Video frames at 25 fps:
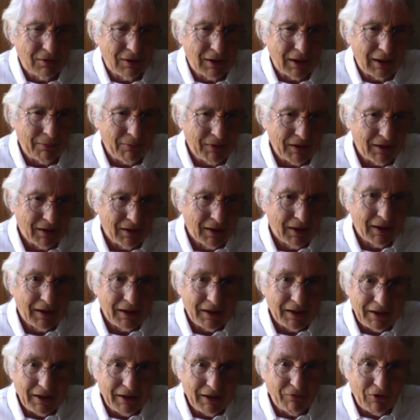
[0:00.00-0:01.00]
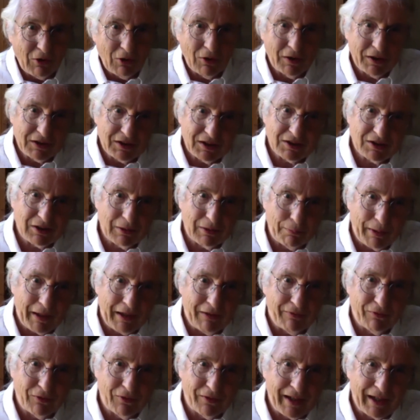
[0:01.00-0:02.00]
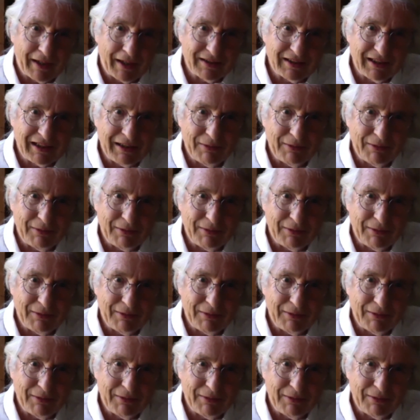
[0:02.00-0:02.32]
I mean, if only just to pay for that team